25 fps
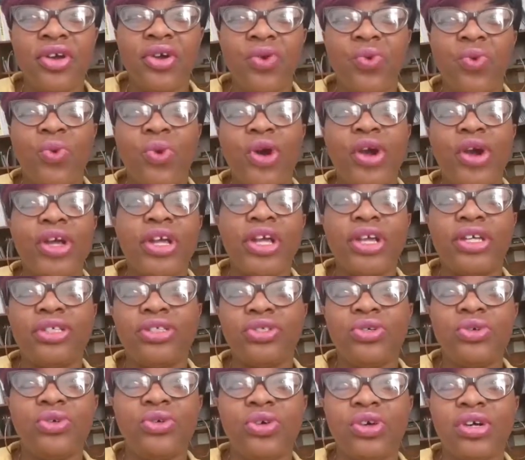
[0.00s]
working
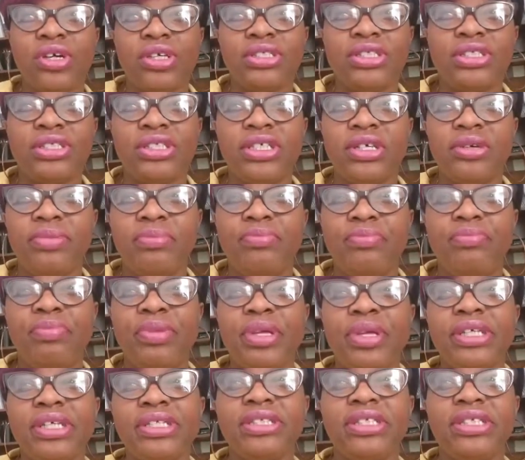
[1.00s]
towards, the
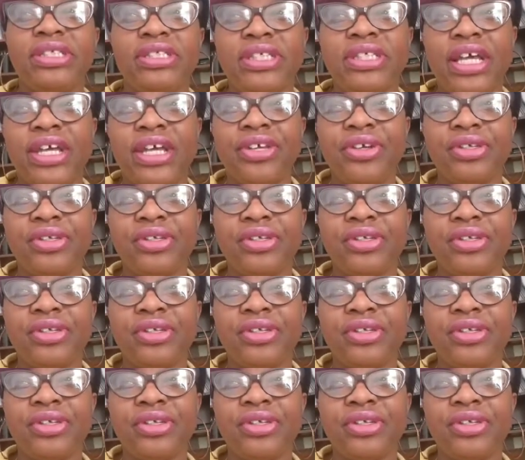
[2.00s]
business that